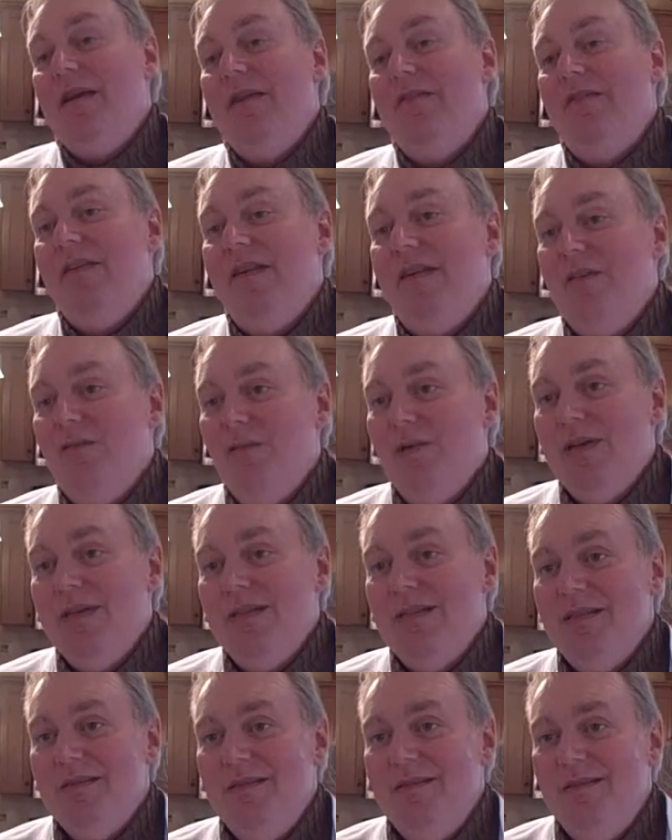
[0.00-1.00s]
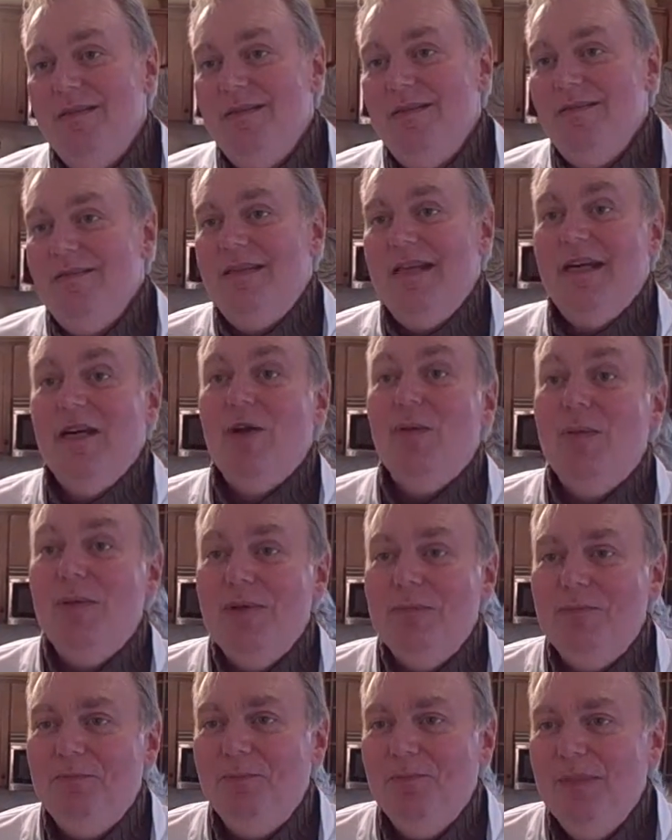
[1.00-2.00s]
gravy was terrible.
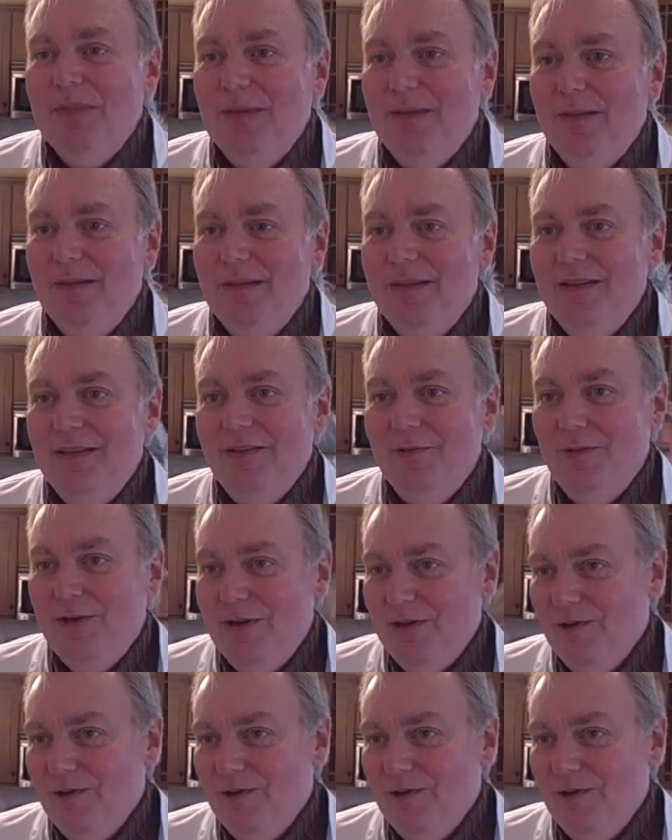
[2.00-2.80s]
They're going